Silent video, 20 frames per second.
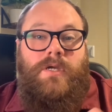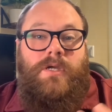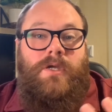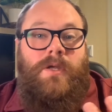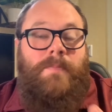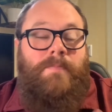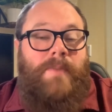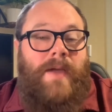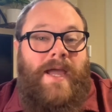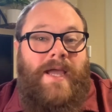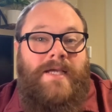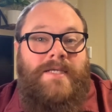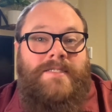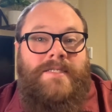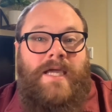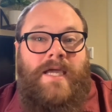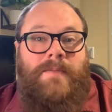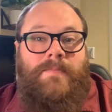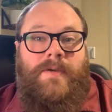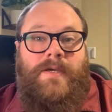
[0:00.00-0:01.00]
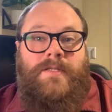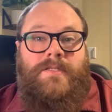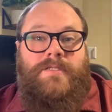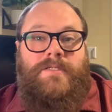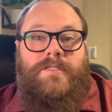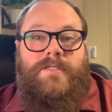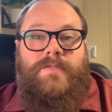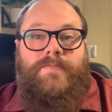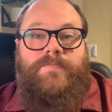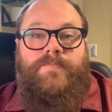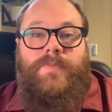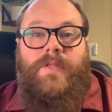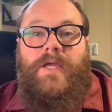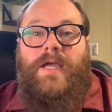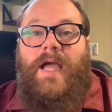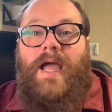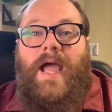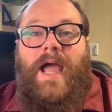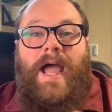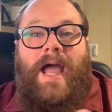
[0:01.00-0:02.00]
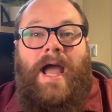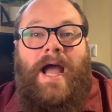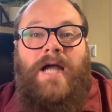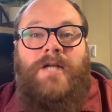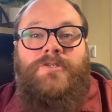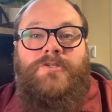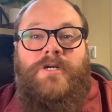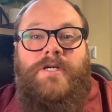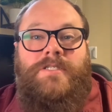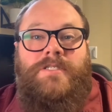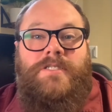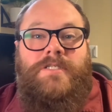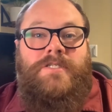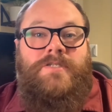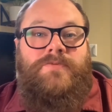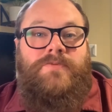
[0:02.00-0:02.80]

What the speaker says: your bank statements, addresses